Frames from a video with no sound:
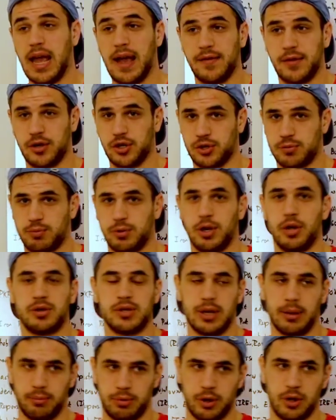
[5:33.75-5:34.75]
and they're just
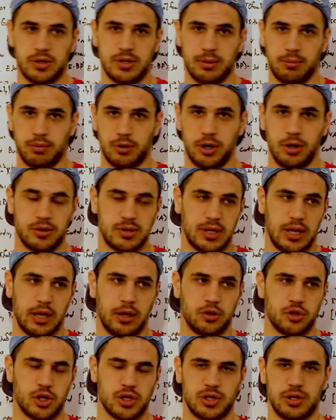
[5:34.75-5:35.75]
producing and producing and
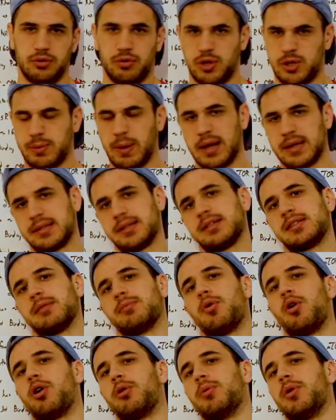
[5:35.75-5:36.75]
producing just in response to
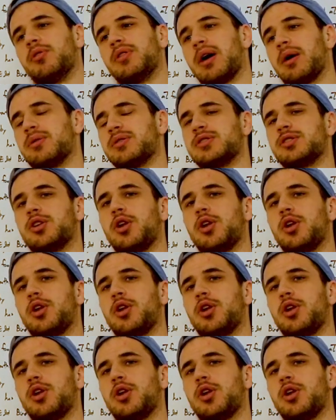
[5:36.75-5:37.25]
some hormone that was